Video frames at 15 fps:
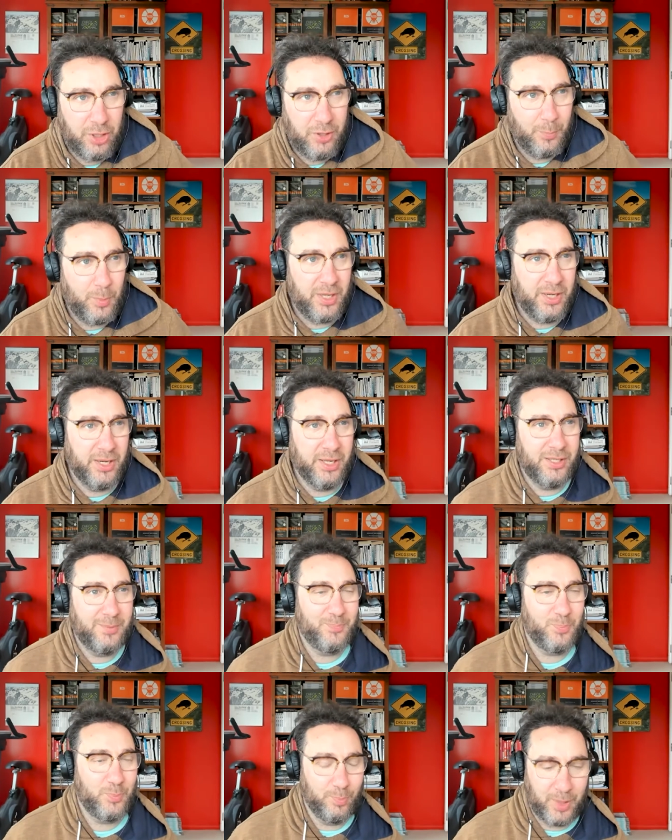of my
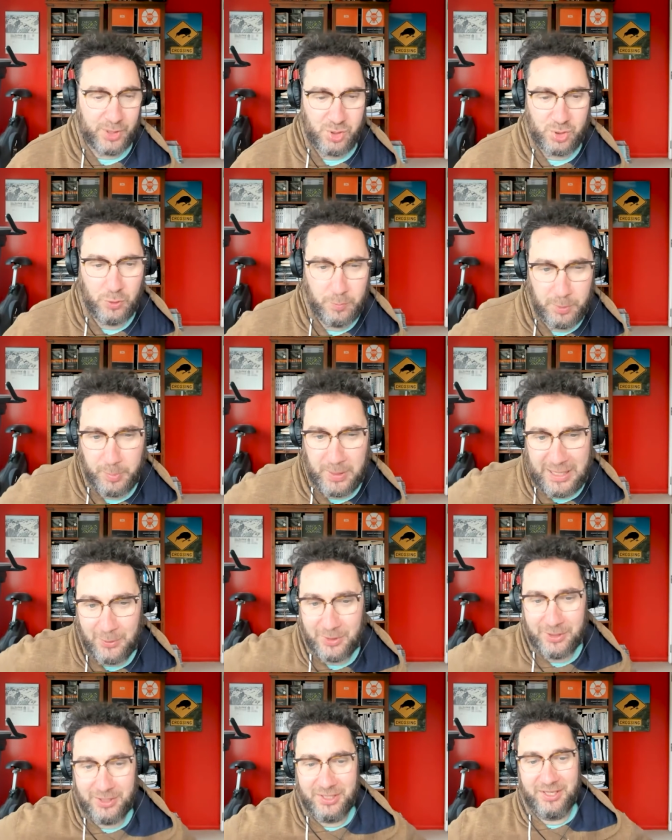
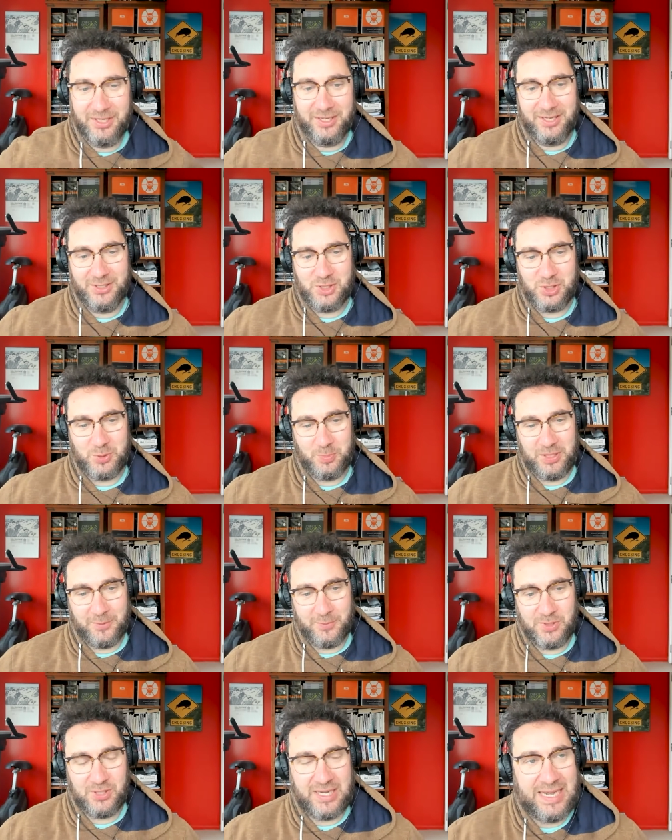superpower, is to be
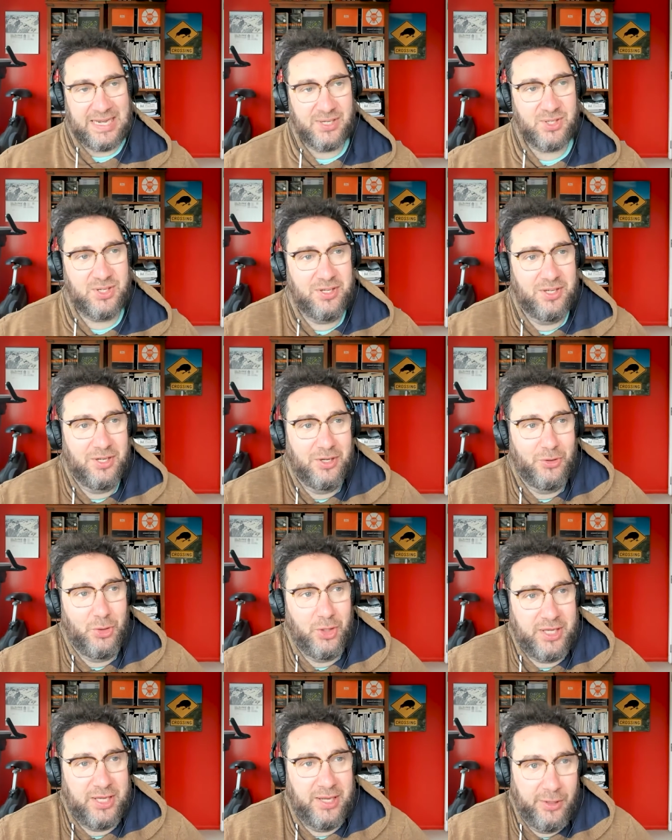able to ask
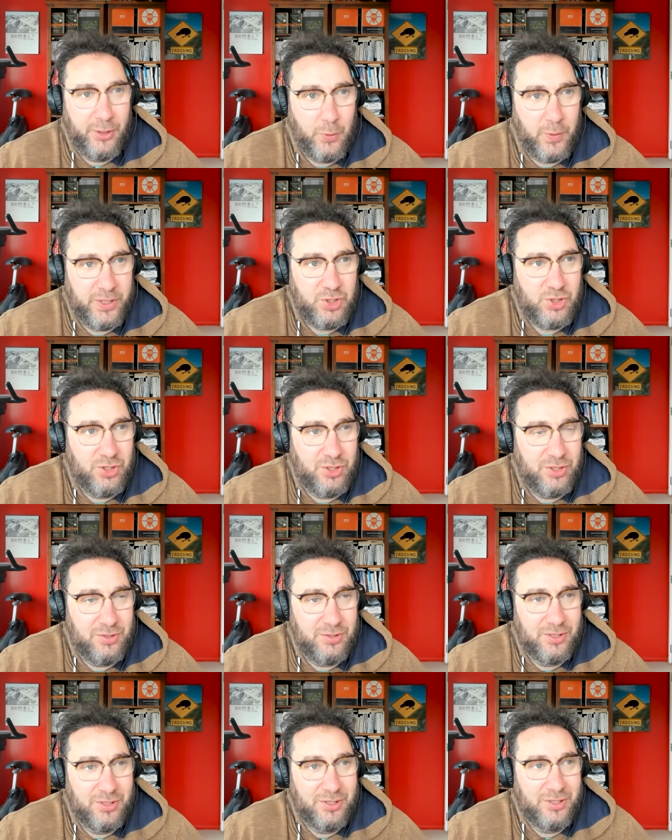the killer
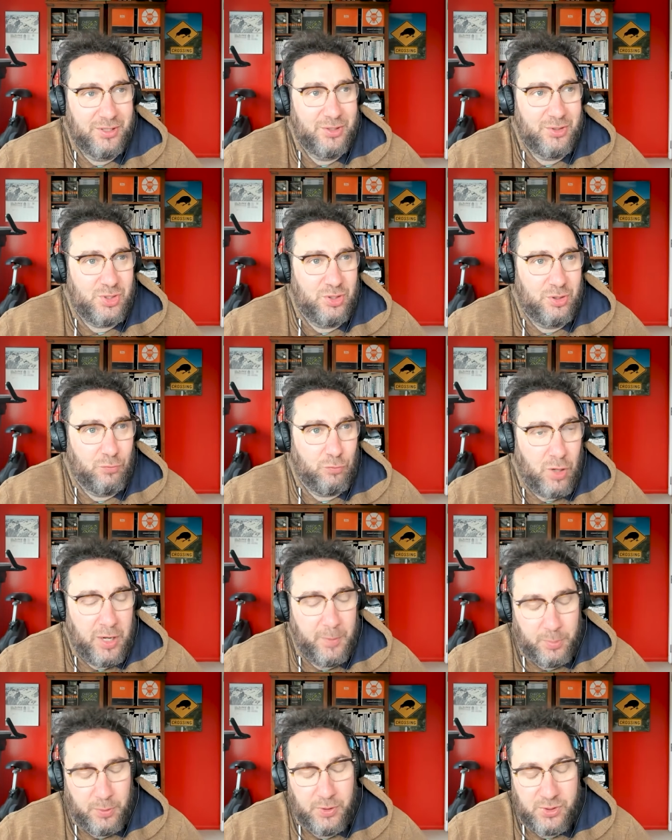question to the
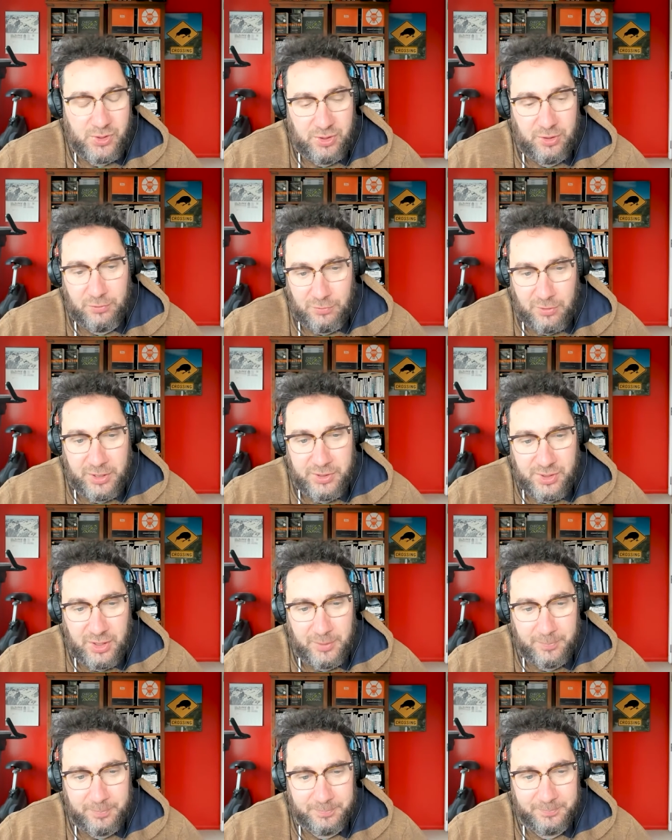right person at the right time.